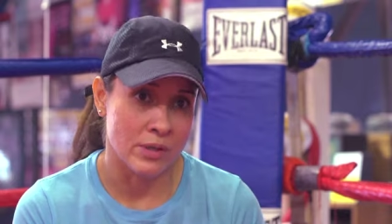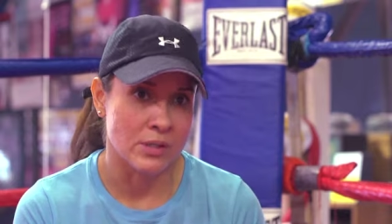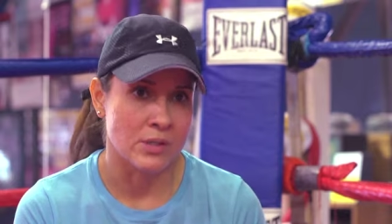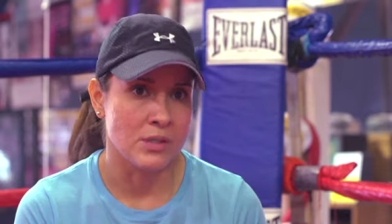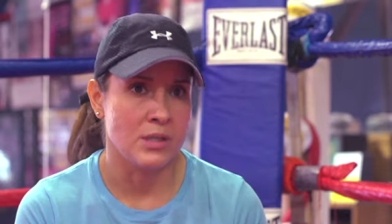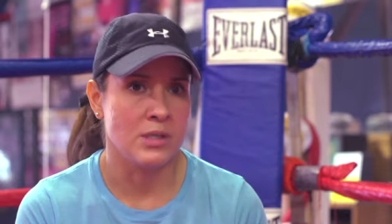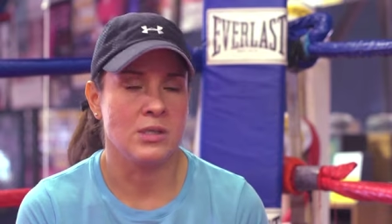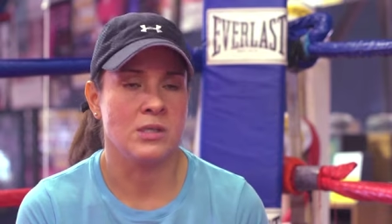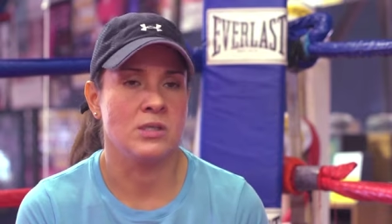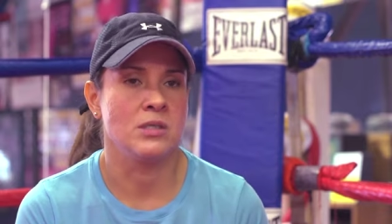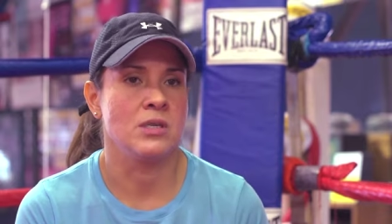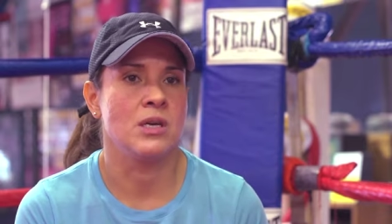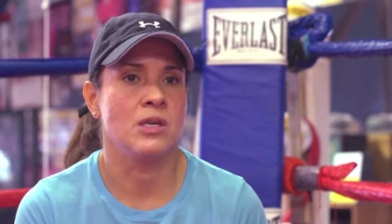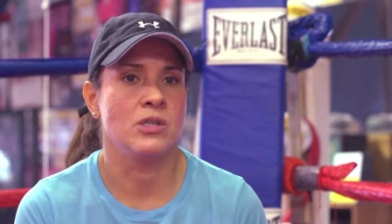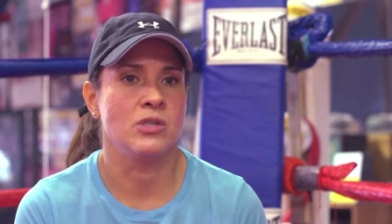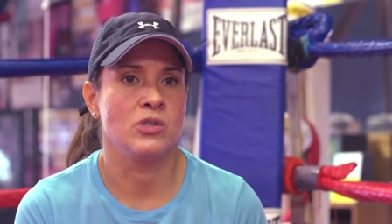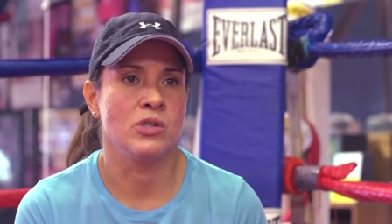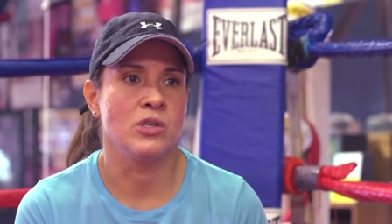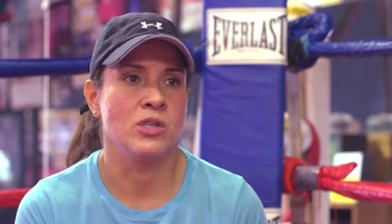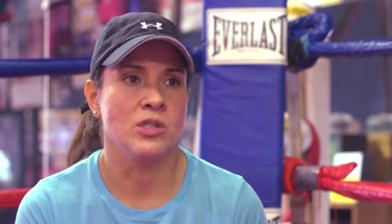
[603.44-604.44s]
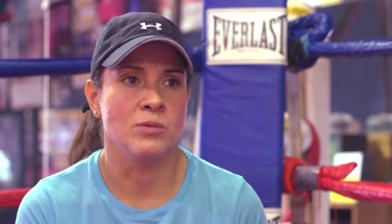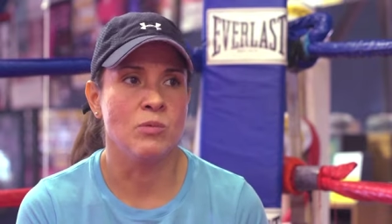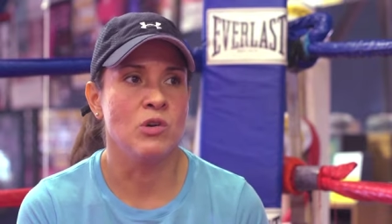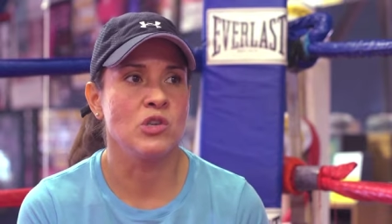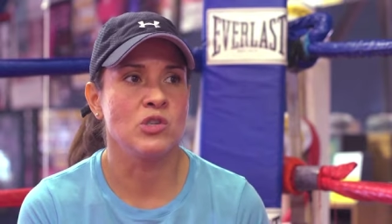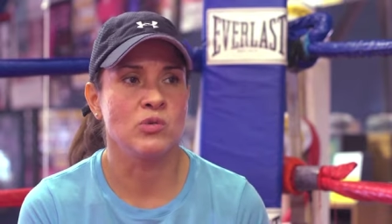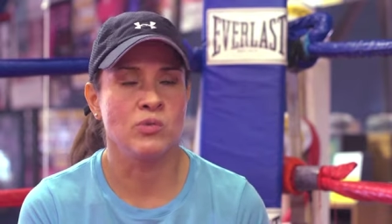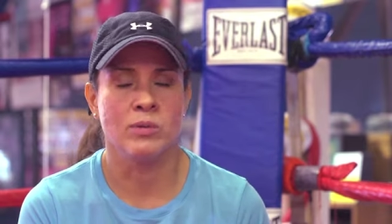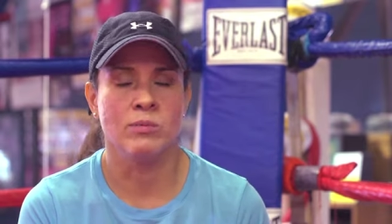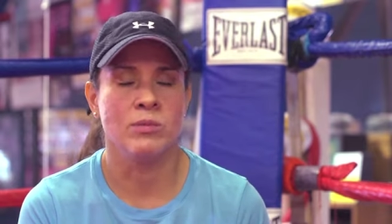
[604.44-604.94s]
this, because it's not true. Because
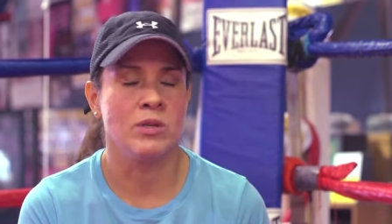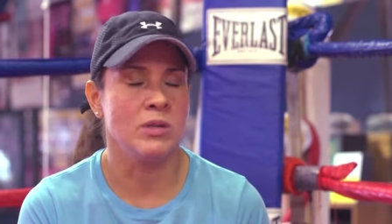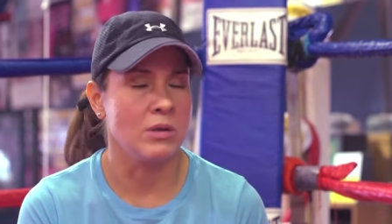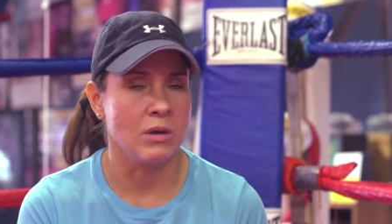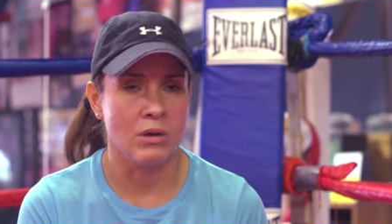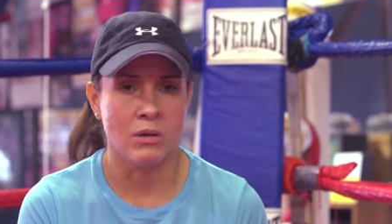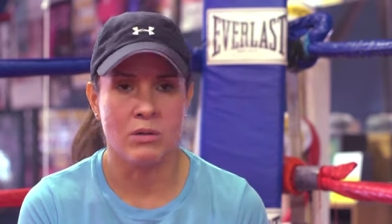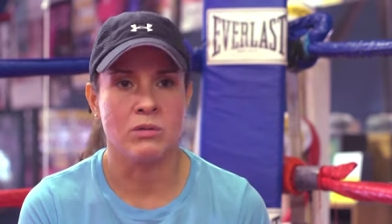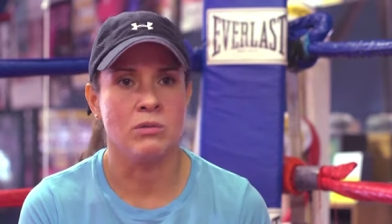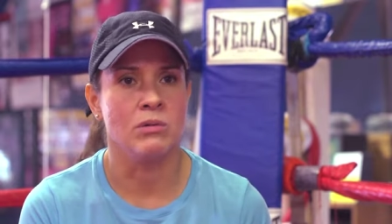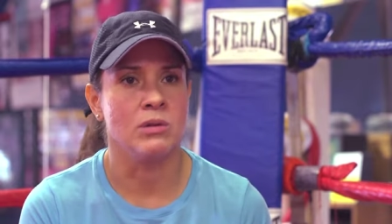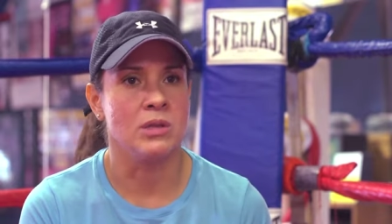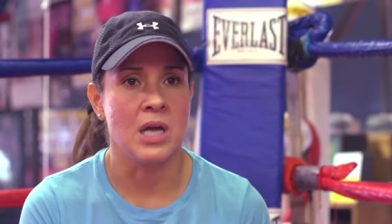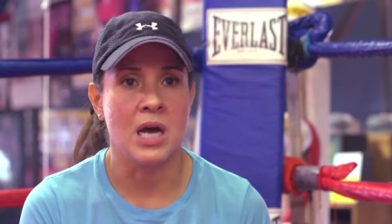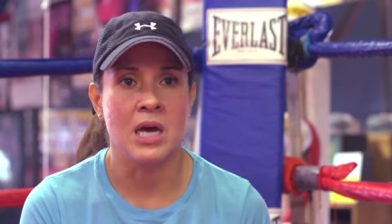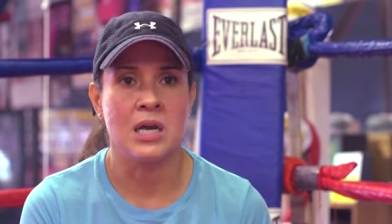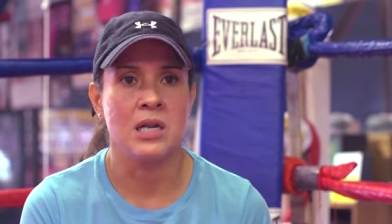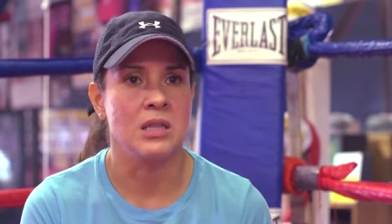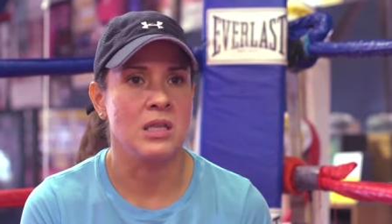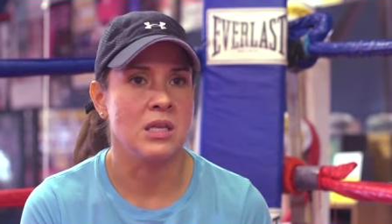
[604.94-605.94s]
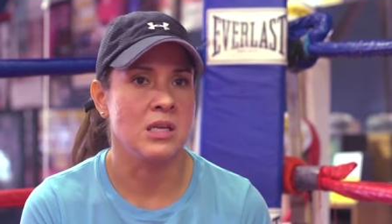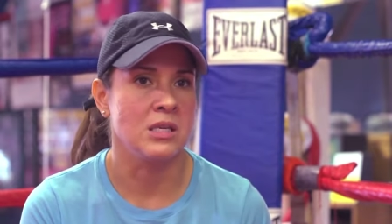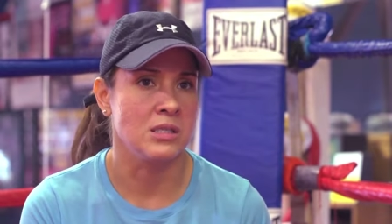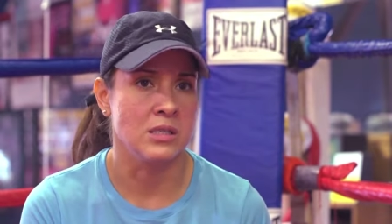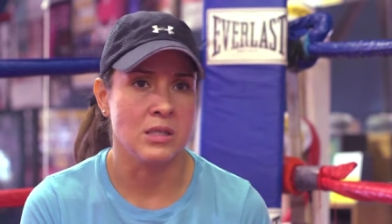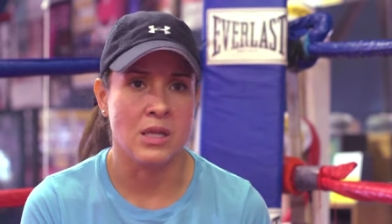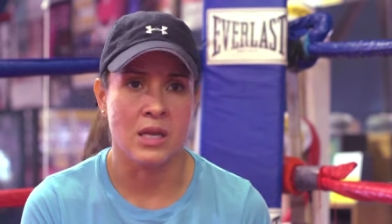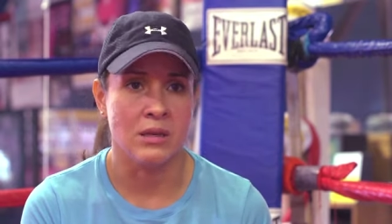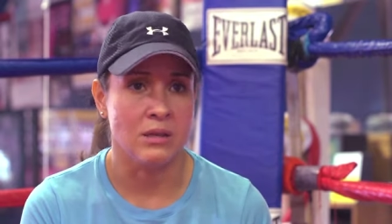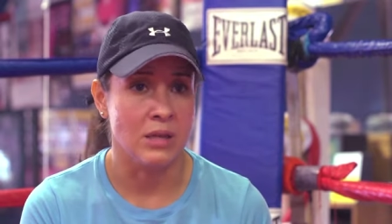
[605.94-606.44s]
most women go through a lot of
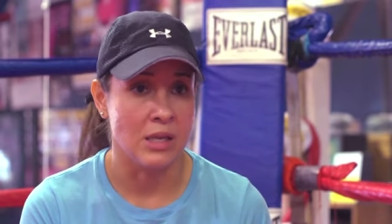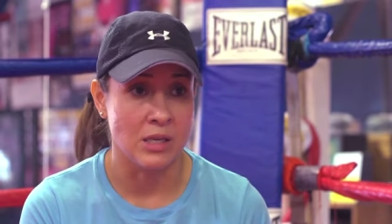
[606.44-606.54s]
things and they,